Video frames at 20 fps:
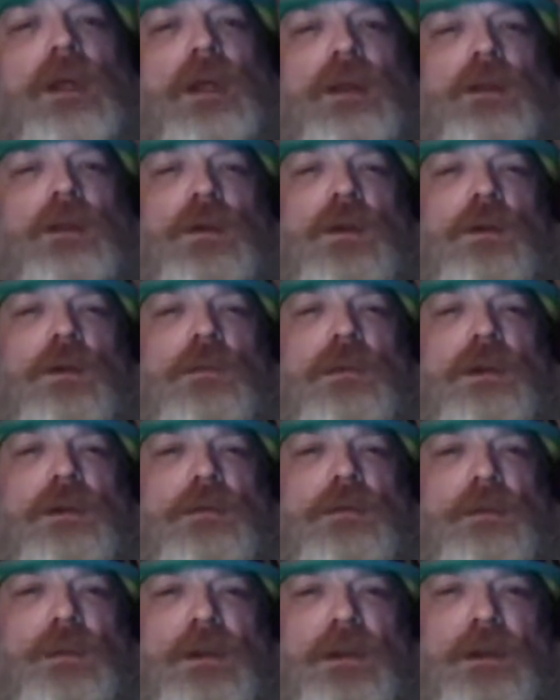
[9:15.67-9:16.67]
nobody
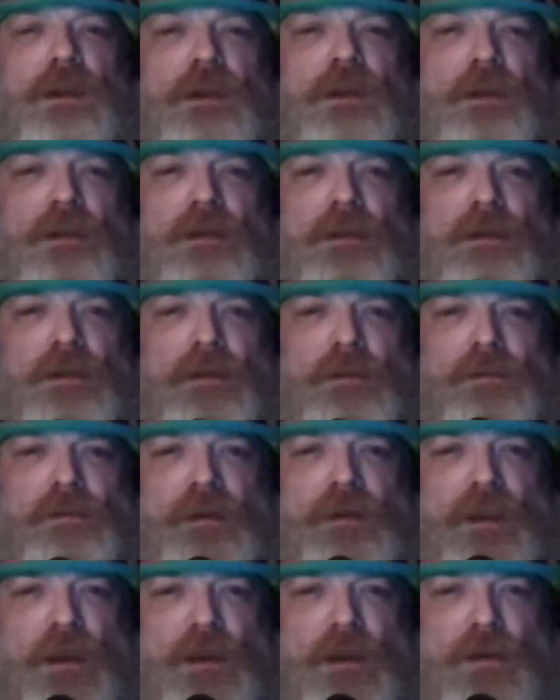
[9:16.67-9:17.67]
really
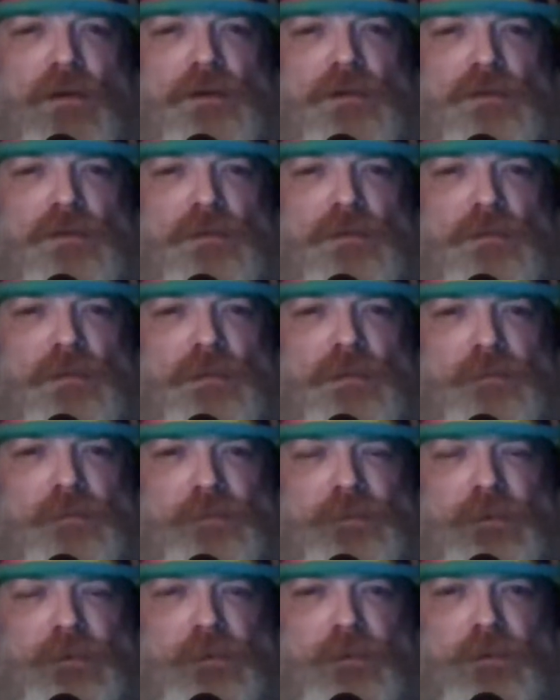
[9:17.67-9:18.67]
cares,
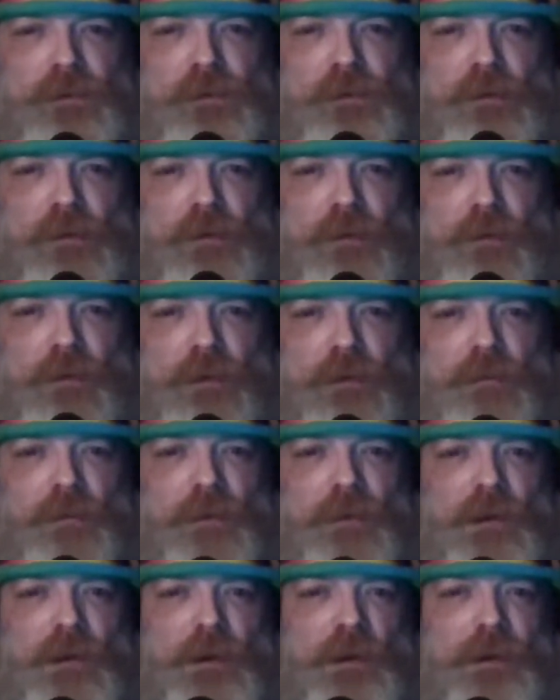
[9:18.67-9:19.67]
you know, and
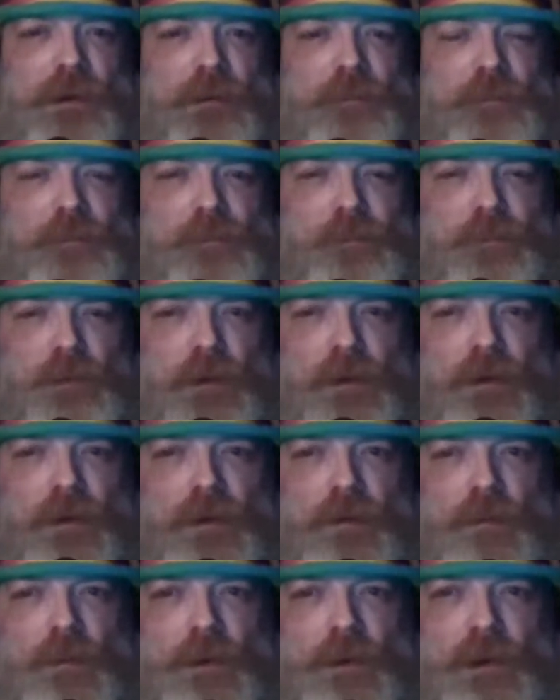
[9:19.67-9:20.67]
they're
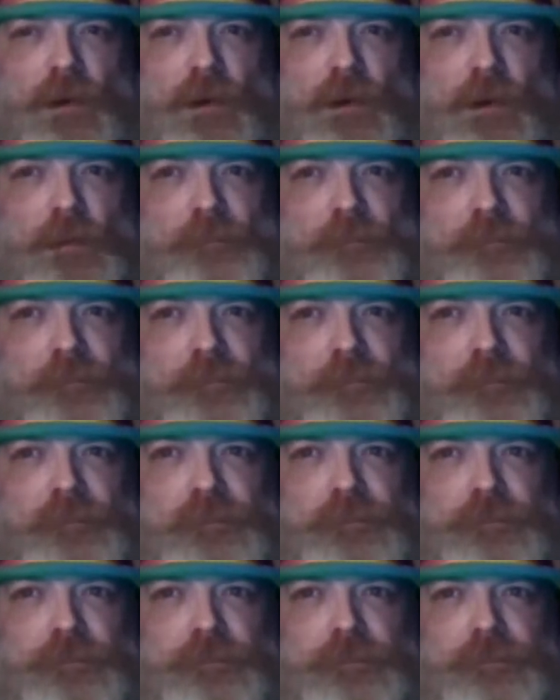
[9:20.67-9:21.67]
not really
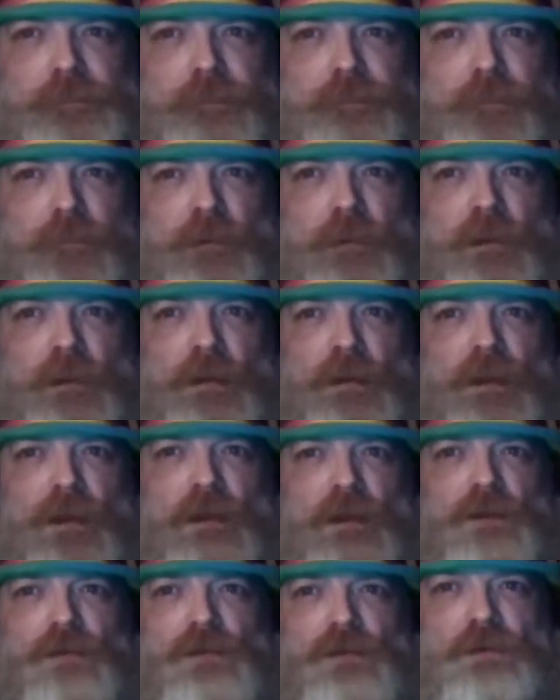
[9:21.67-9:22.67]

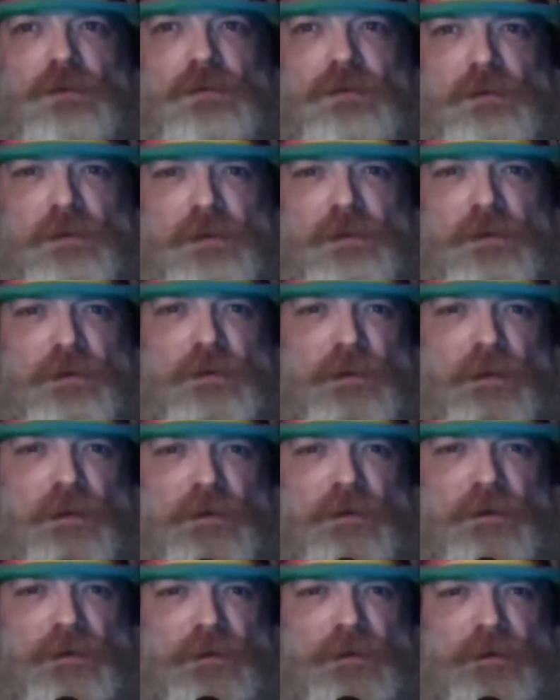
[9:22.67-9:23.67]
interested
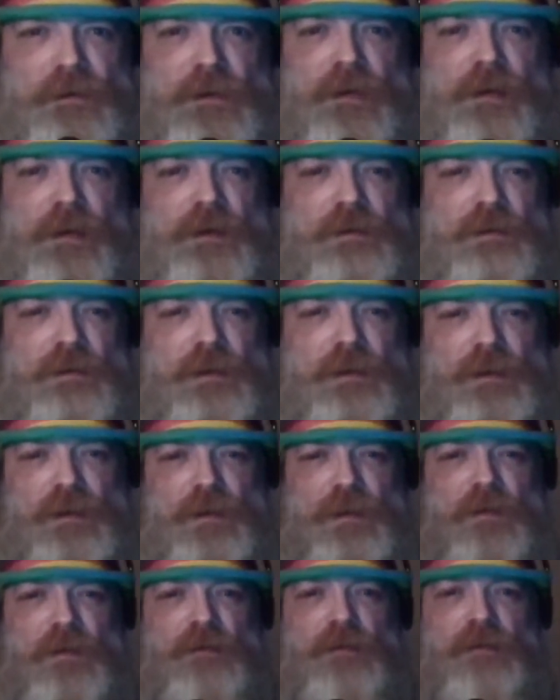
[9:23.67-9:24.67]
in that.
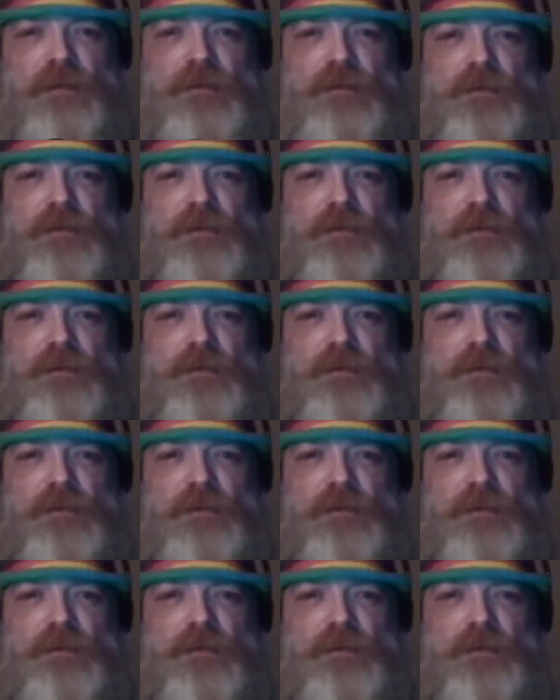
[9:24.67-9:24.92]
They